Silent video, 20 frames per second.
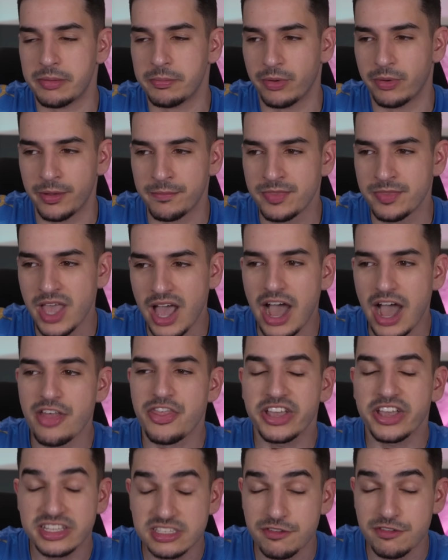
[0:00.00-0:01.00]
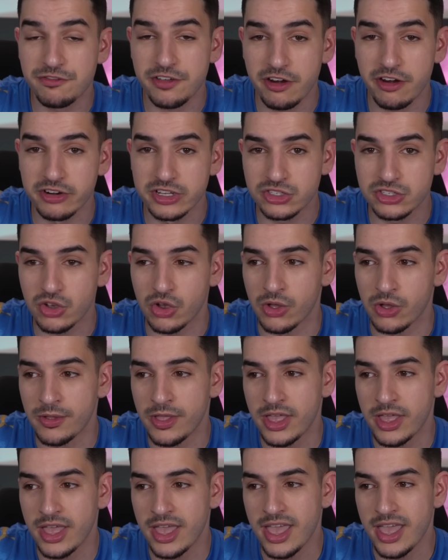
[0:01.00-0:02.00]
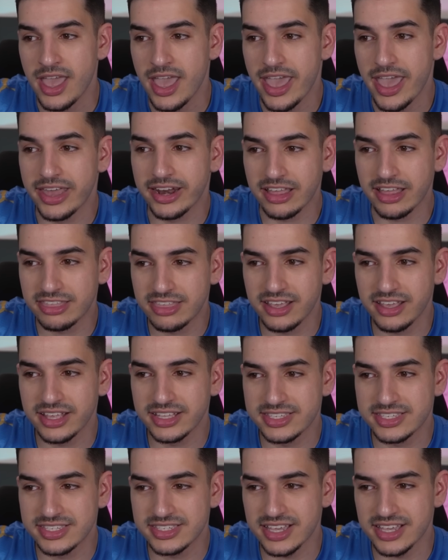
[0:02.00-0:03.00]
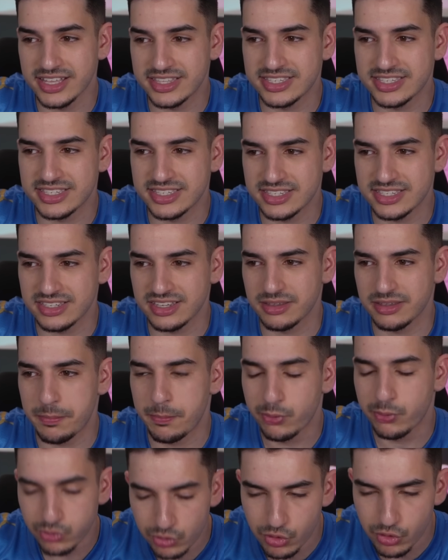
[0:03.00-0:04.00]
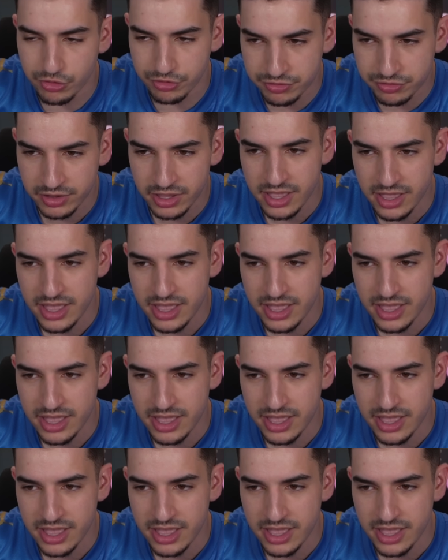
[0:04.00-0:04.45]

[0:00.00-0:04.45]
But I think it's a fair result, and I think it's proof